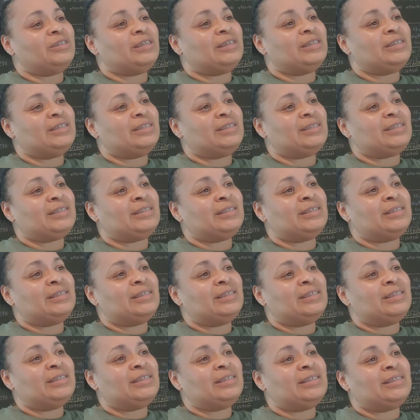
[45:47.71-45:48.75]
That's good.
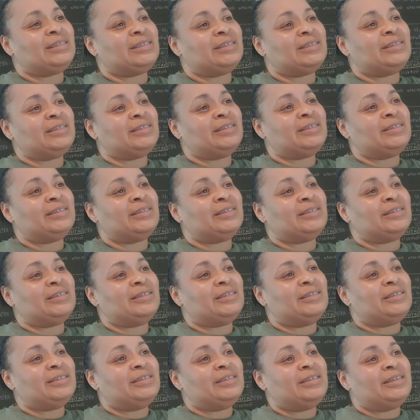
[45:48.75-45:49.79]
This is good.
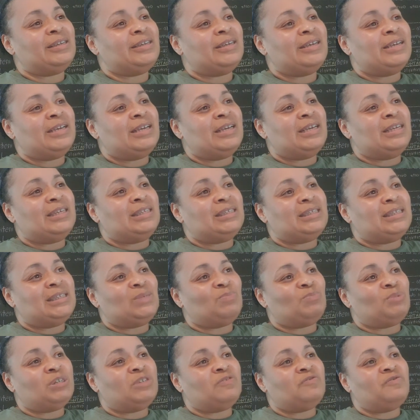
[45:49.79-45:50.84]
It
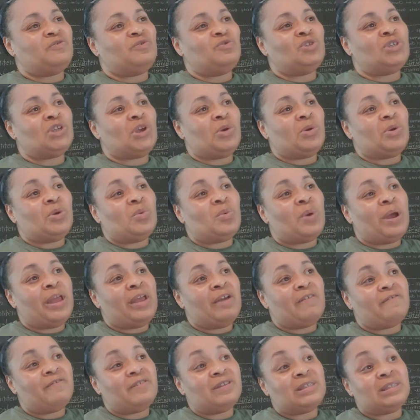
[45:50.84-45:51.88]
says, But if you turn
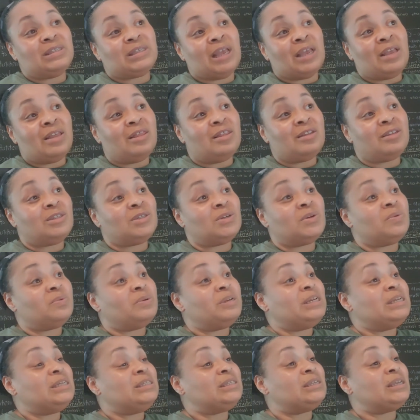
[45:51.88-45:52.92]
away and forsake the
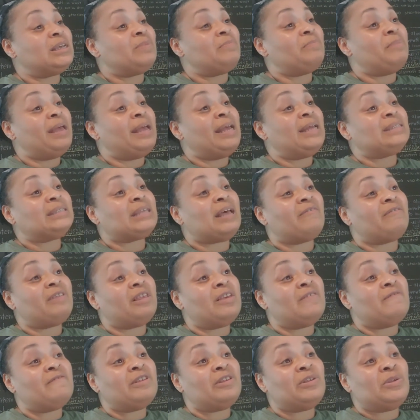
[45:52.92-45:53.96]
decrees and commands I've
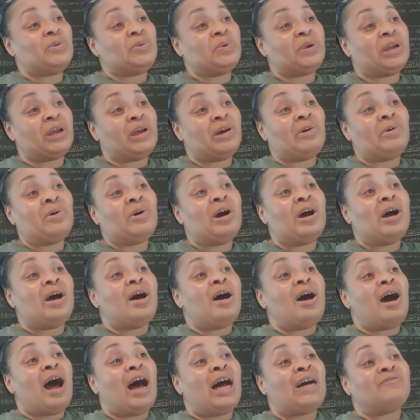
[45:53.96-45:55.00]
given you and go
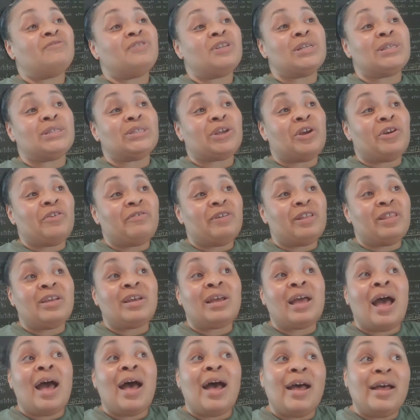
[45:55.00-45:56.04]
off to serve other
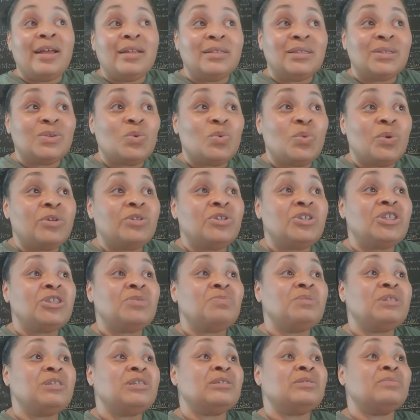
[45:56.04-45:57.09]
gods and
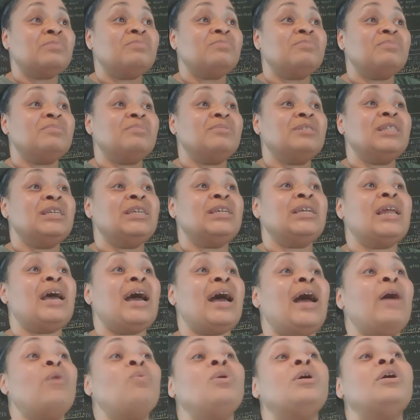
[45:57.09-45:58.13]
worship them, then
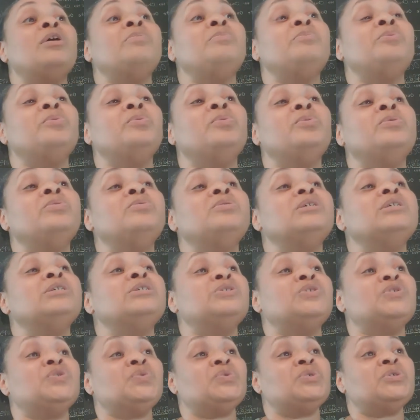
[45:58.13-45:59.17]
I will uproot
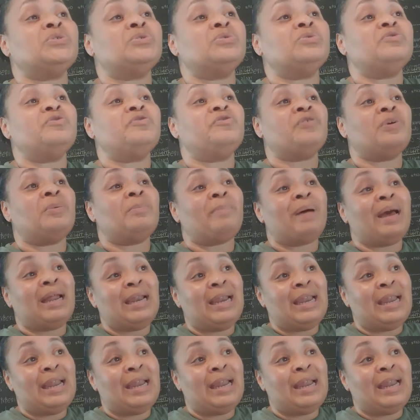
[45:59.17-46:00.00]
Israel from my